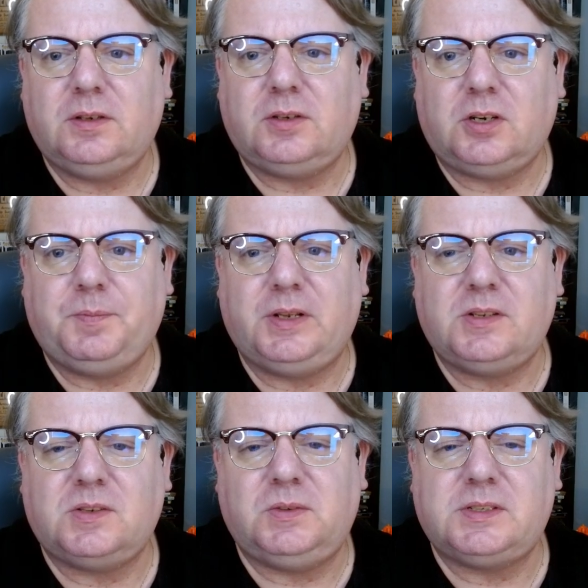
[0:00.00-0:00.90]

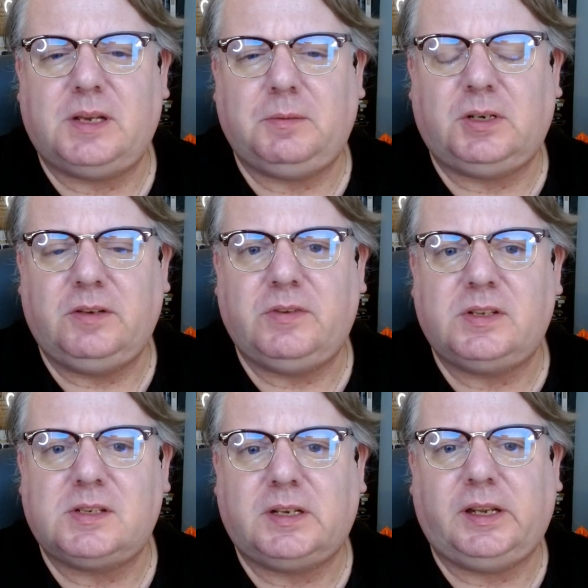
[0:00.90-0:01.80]
Tirpitz was able to
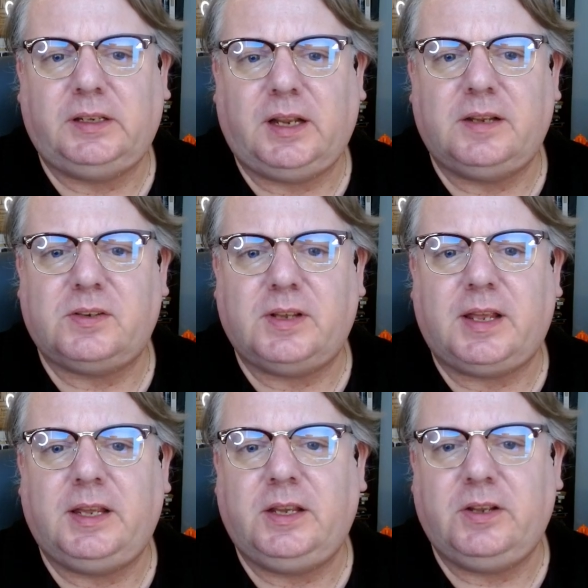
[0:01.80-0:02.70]
convince the Kaiser that
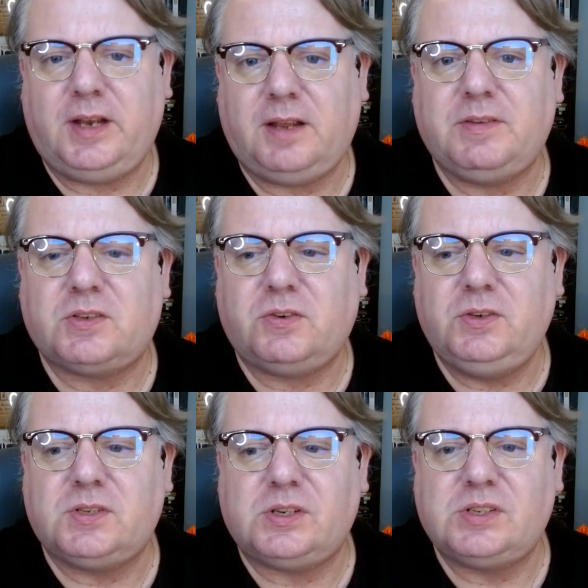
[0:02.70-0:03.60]
he could have his
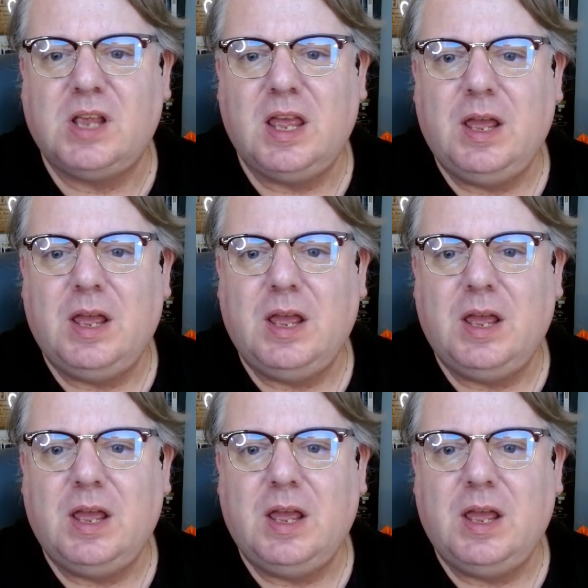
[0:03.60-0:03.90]
cruisers,